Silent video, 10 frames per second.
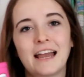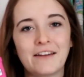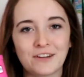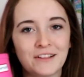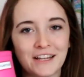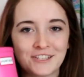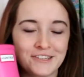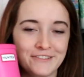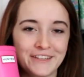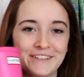I have a
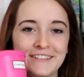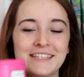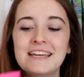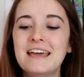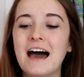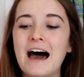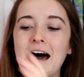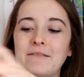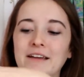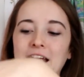collection of those
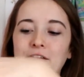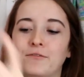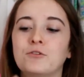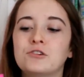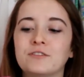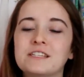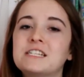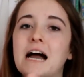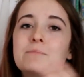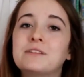that kind of fold over the
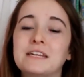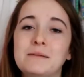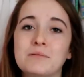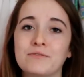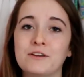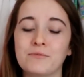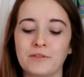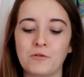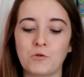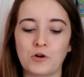top, and they keep your feet
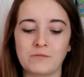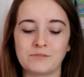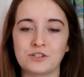really warm.